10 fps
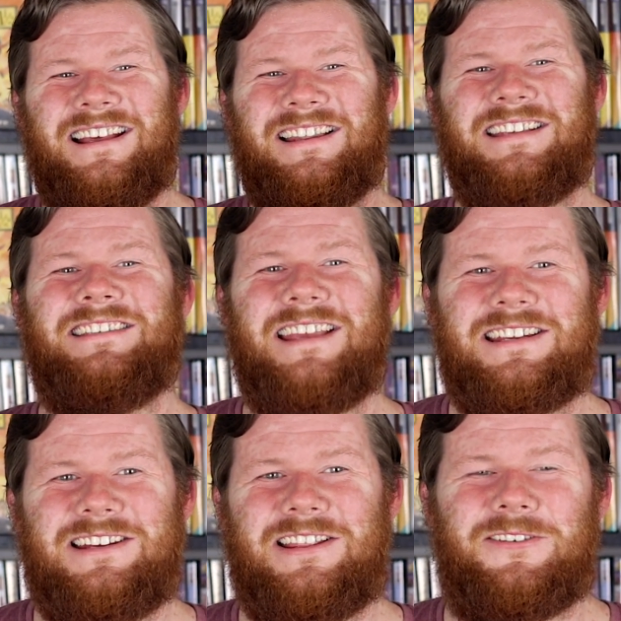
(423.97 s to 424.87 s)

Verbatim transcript: This section of